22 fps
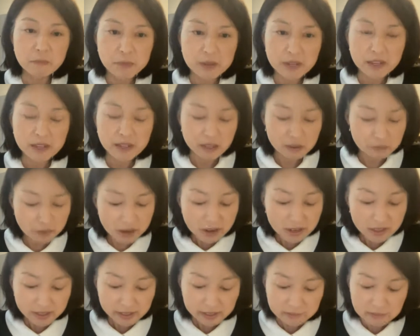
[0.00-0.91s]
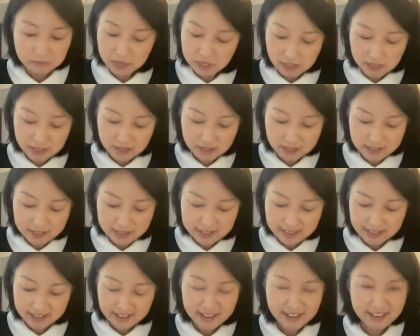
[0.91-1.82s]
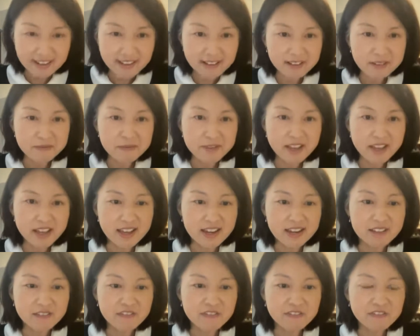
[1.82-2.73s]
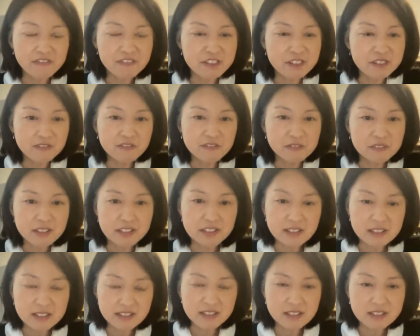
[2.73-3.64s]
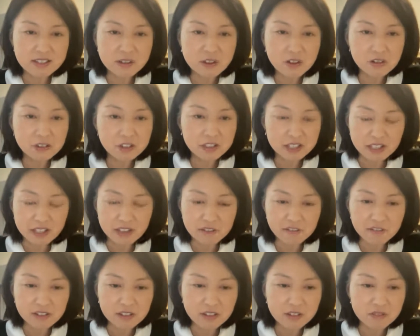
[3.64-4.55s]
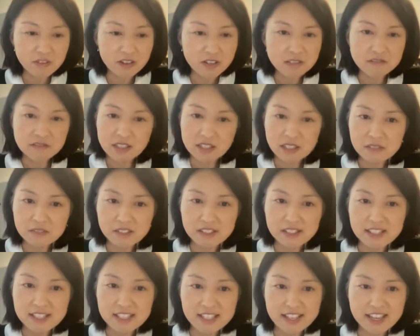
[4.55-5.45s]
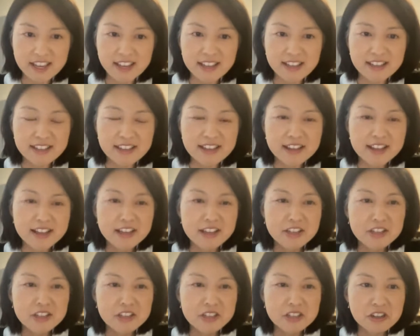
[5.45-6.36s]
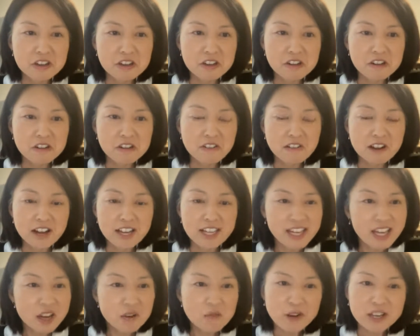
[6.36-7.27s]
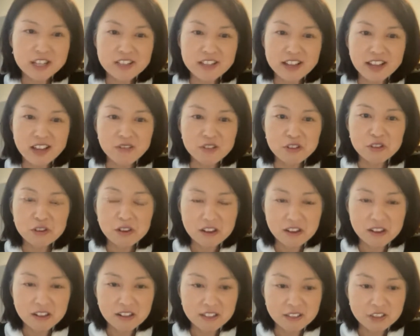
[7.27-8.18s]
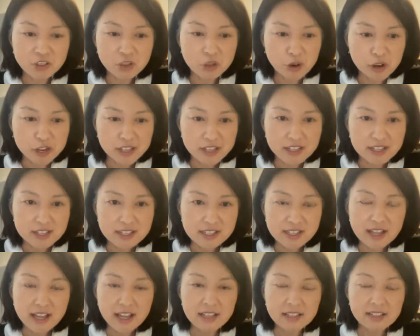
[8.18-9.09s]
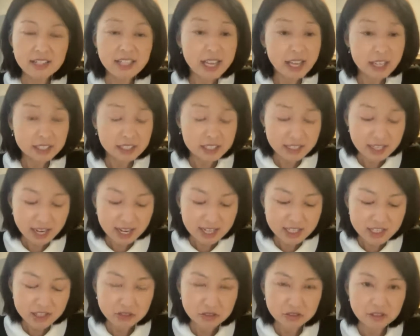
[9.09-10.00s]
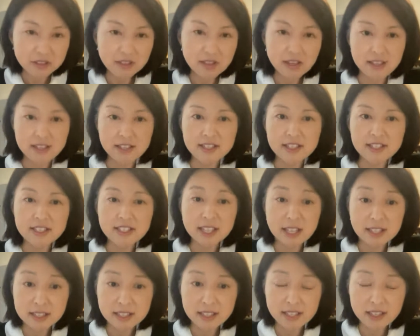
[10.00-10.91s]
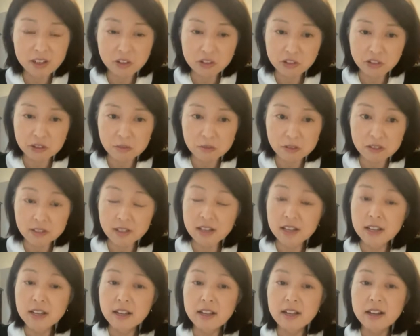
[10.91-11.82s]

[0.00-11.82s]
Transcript: being an American means, um, and if it, this whole thing feels very relevant today. So I can't wait to have you all join us at Canyon High School on Sunday, October